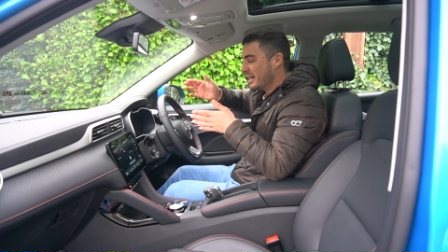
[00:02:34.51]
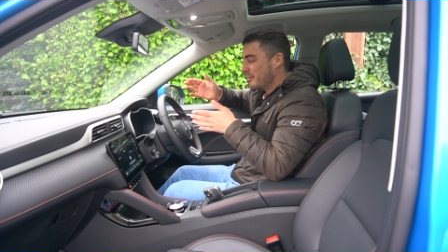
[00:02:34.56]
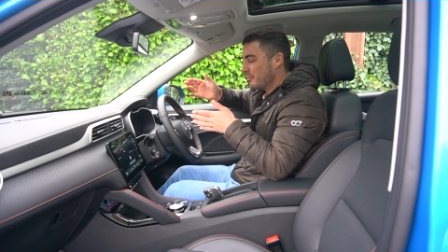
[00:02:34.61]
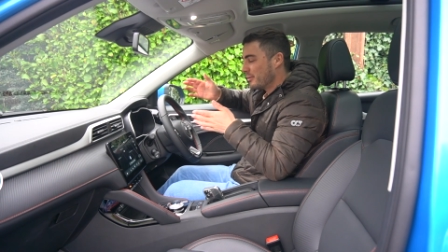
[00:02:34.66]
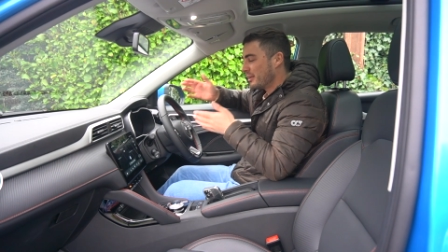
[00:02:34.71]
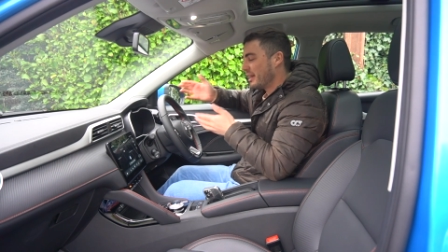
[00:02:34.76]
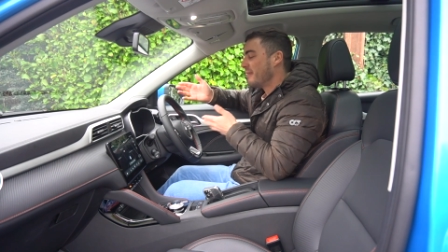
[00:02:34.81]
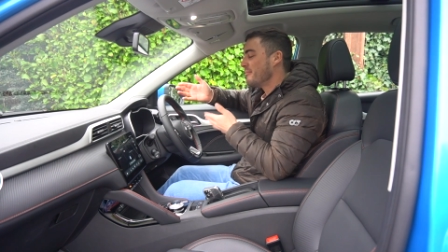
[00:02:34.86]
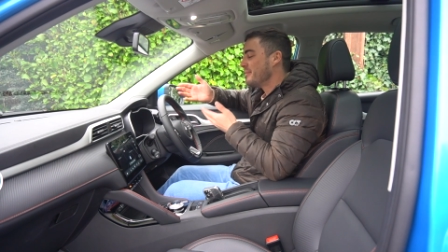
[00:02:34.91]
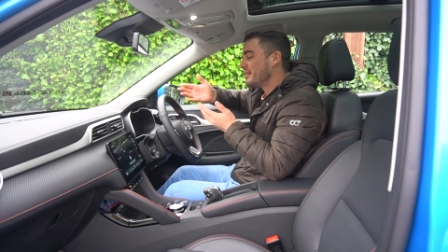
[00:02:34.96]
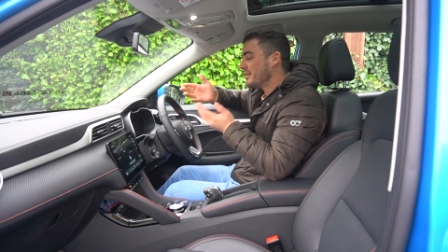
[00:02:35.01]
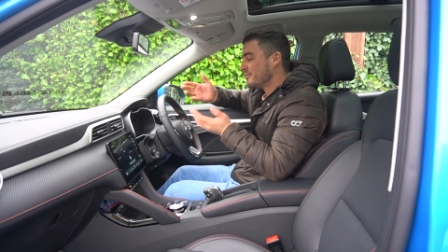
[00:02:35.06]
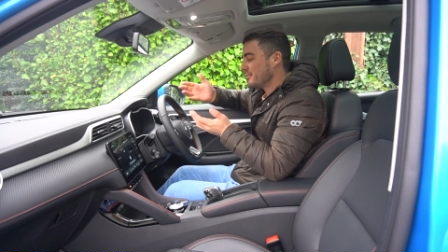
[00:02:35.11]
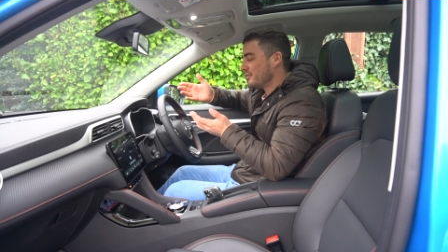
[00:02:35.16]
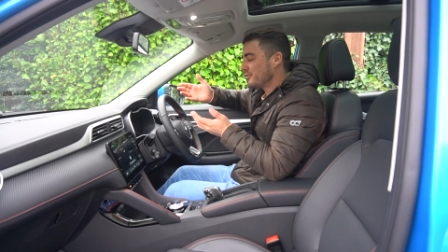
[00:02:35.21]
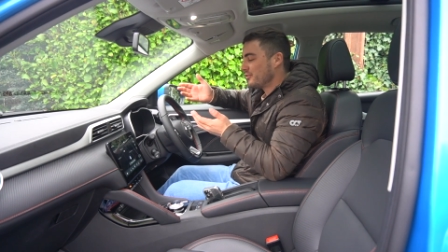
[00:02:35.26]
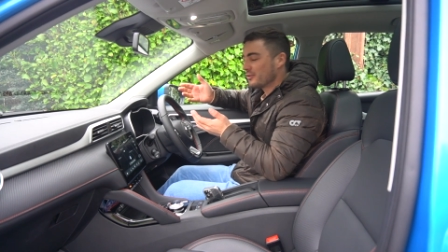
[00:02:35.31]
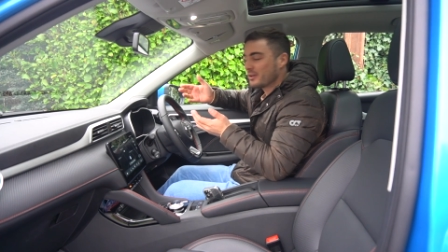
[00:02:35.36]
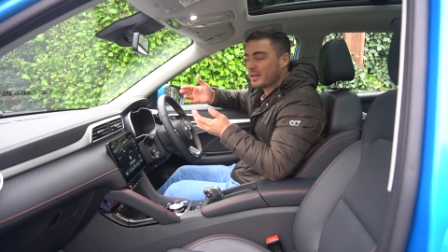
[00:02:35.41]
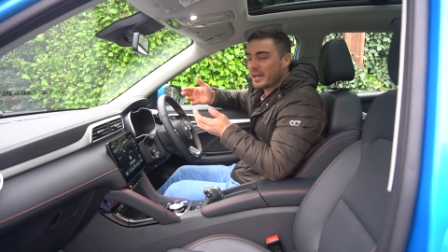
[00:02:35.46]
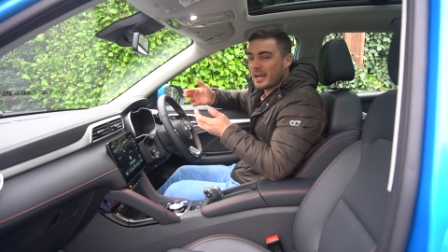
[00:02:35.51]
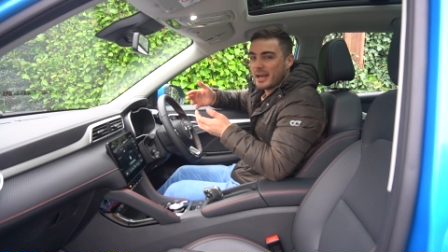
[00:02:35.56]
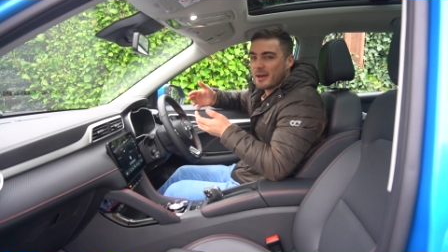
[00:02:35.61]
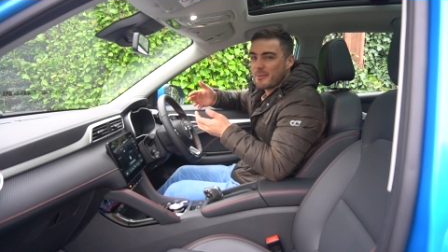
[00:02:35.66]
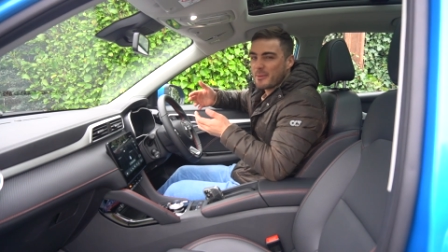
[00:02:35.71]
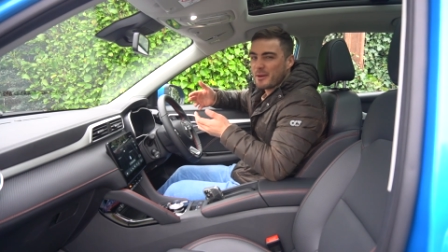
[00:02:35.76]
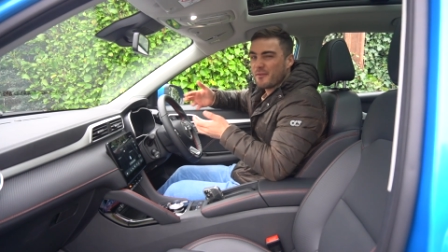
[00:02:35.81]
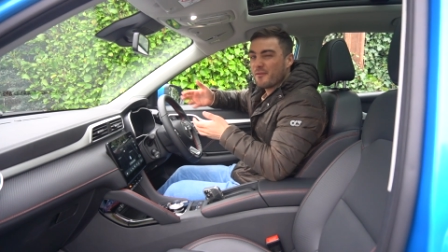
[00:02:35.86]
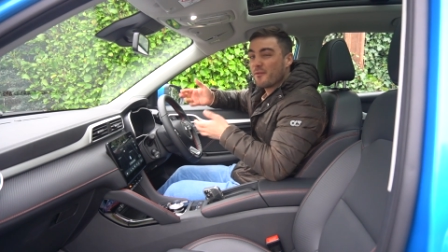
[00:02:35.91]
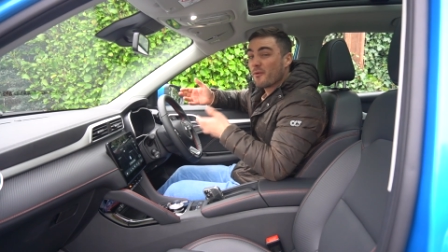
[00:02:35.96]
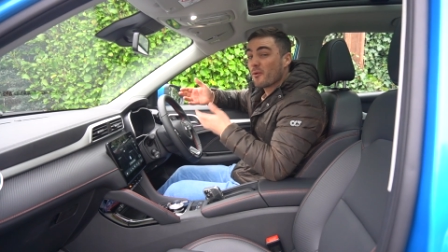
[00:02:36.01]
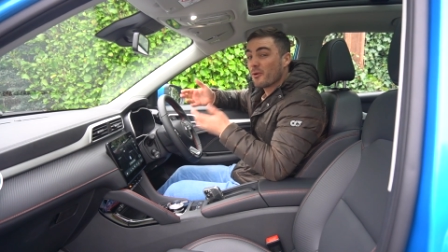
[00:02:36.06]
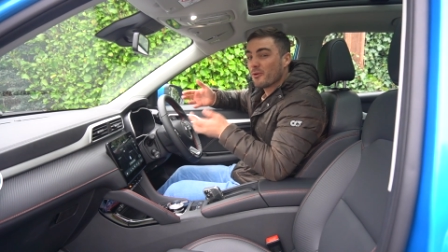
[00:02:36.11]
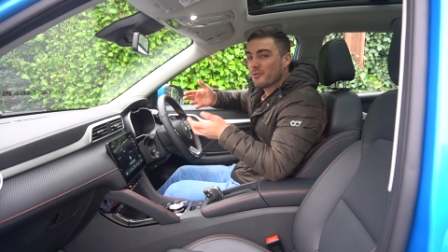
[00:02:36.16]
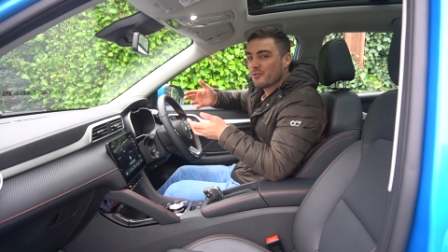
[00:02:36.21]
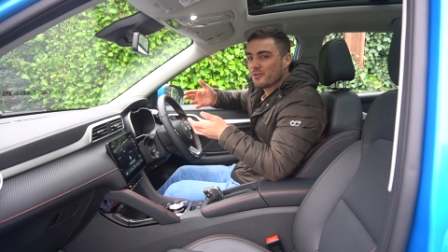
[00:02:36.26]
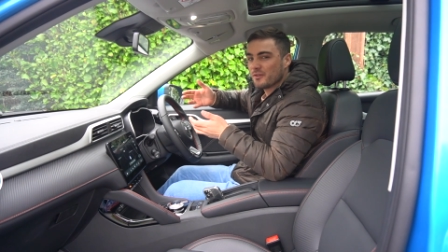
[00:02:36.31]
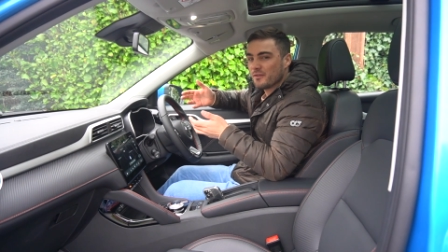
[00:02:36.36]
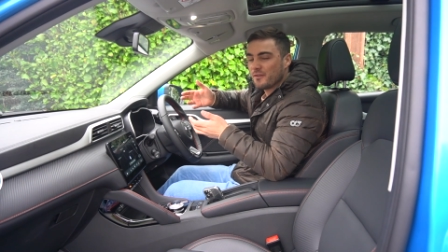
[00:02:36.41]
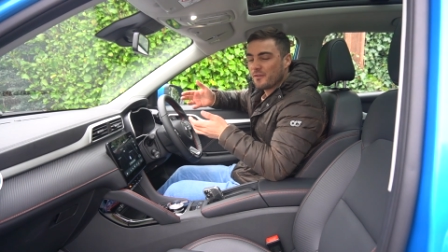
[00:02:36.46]
but that means we should get about
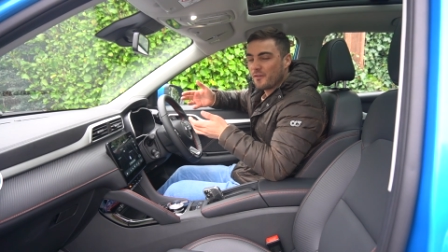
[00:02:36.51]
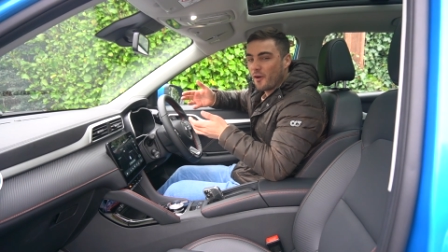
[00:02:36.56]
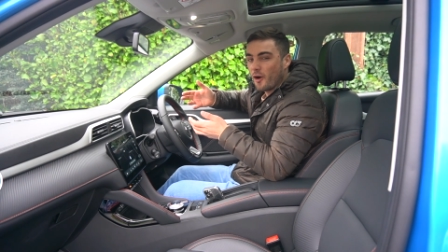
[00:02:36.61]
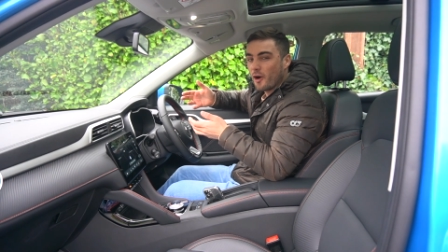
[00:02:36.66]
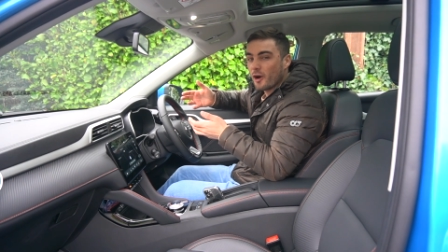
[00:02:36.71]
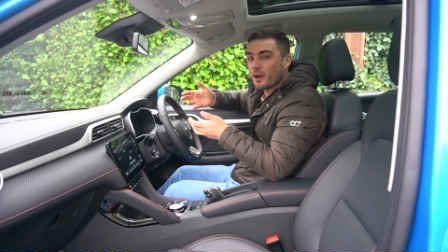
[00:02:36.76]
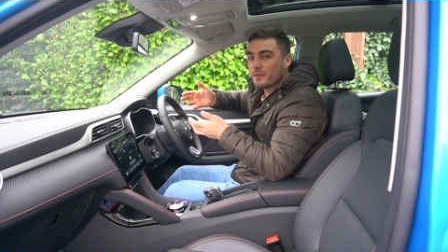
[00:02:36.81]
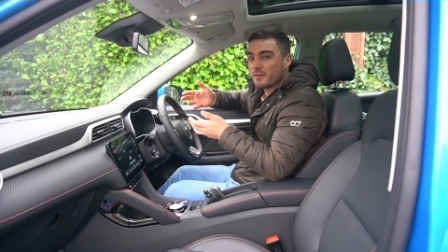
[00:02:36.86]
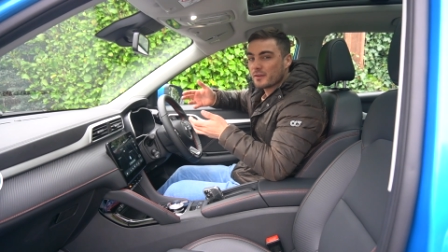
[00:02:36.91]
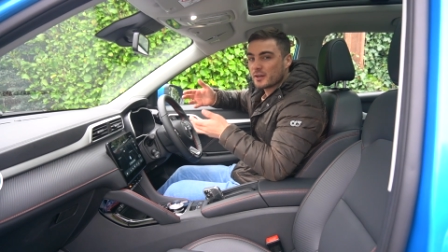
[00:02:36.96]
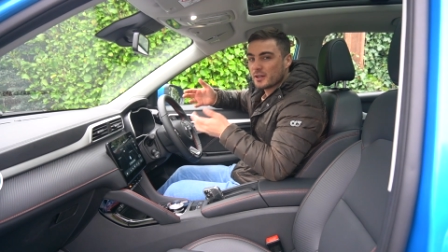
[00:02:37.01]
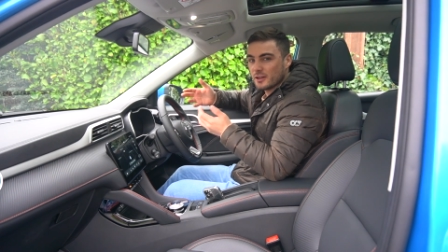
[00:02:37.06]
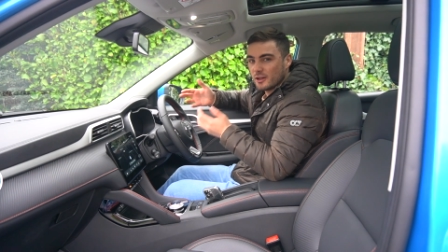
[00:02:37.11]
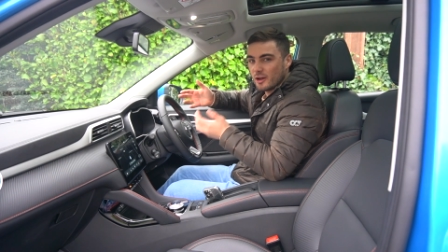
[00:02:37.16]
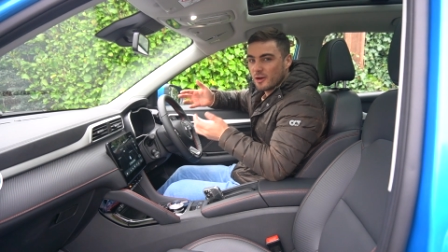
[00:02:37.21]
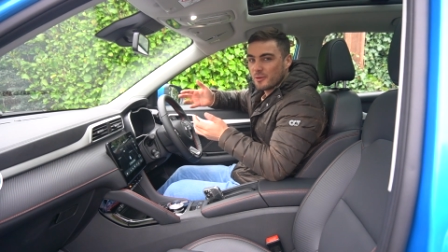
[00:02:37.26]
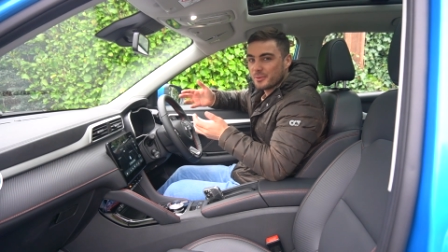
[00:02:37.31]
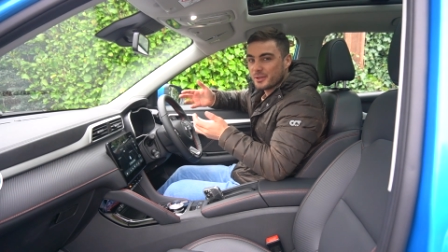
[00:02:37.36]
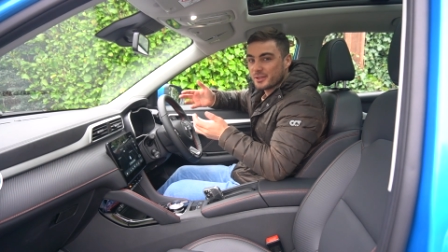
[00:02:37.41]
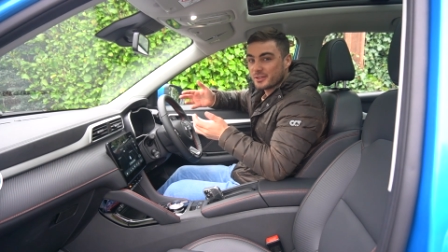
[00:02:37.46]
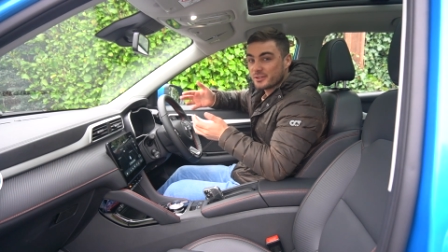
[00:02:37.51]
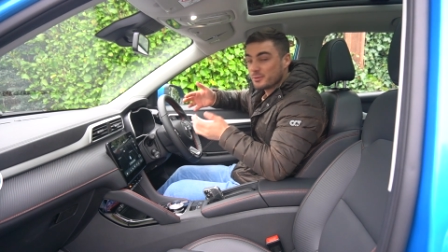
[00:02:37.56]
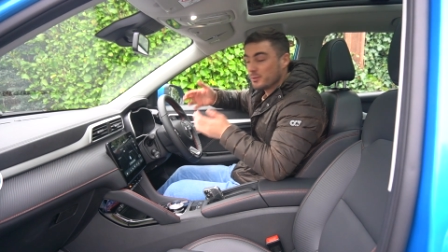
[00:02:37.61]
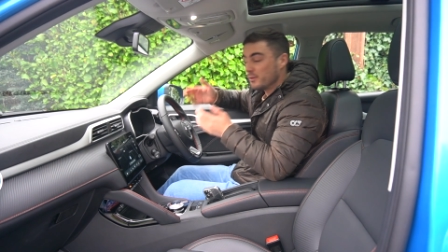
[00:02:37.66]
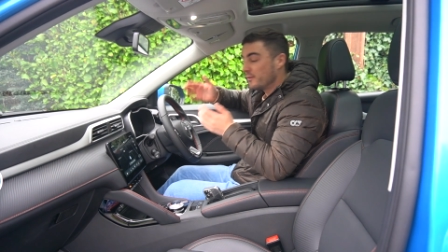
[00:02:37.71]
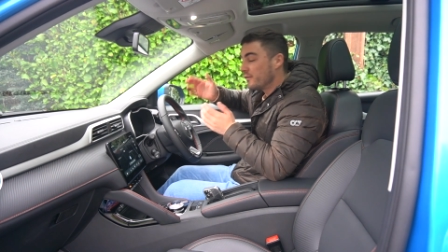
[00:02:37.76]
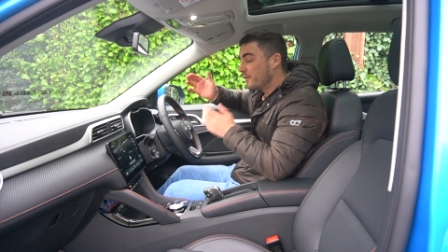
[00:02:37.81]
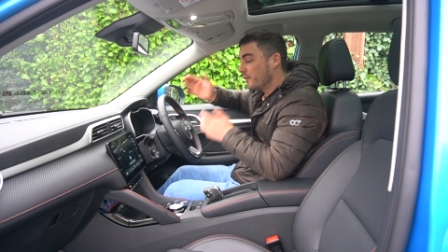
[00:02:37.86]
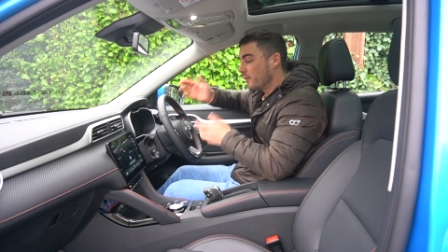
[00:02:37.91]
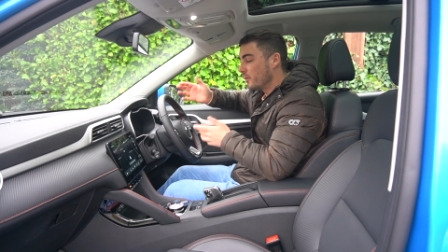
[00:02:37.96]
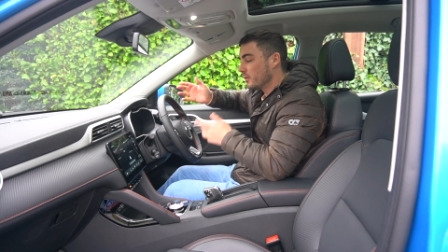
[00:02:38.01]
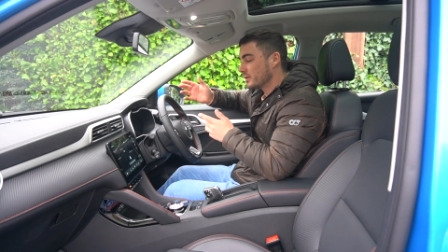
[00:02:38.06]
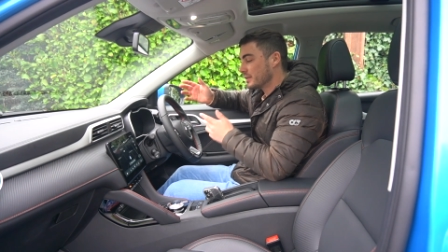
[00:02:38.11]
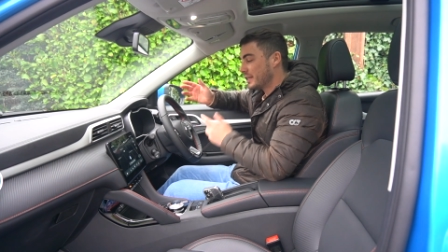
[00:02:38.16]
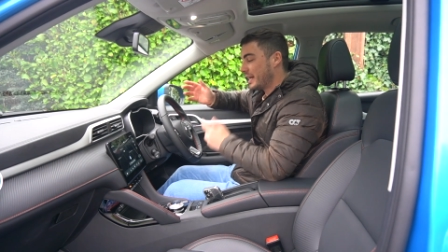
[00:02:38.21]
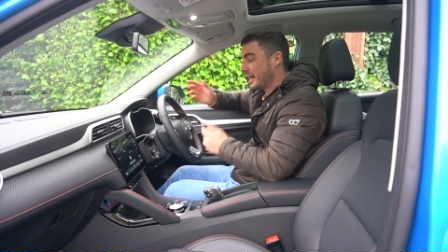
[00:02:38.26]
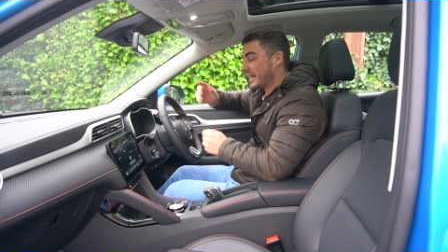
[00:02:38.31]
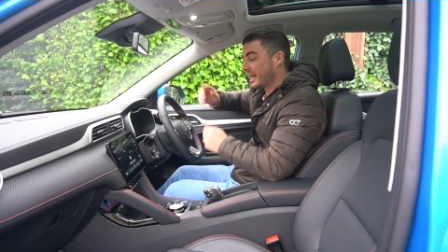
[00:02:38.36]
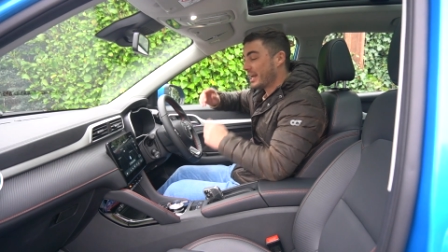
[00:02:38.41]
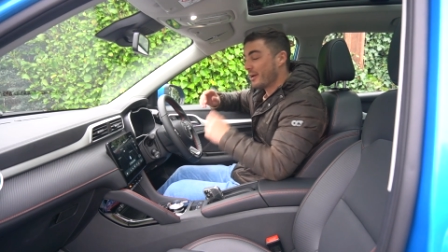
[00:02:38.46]
405 kilometers to a full
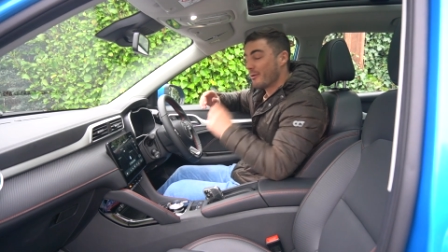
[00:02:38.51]
tank.